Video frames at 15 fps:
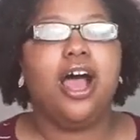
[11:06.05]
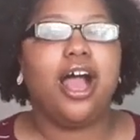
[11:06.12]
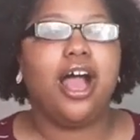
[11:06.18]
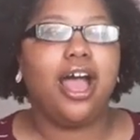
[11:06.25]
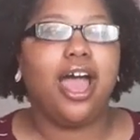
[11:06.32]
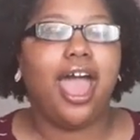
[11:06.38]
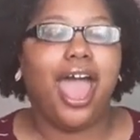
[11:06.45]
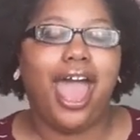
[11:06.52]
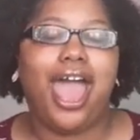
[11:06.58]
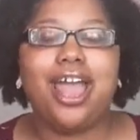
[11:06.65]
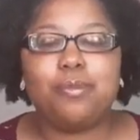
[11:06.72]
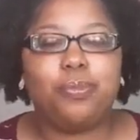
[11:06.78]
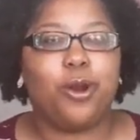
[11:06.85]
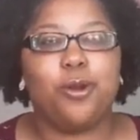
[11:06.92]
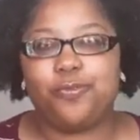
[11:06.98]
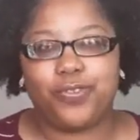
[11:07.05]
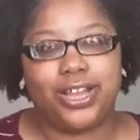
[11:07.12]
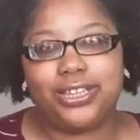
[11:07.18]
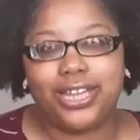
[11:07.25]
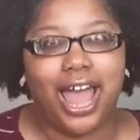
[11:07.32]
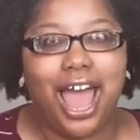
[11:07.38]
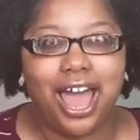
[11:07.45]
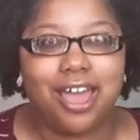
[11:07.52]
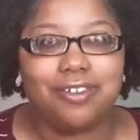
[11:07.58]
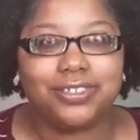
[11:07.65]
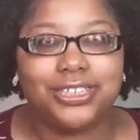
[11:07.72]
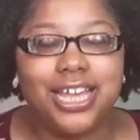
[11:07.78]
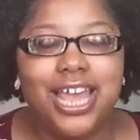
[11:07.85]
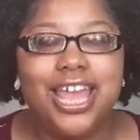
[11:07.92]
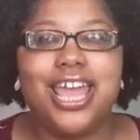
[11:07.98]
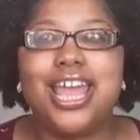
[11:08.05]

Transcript: uh, had perfect lives.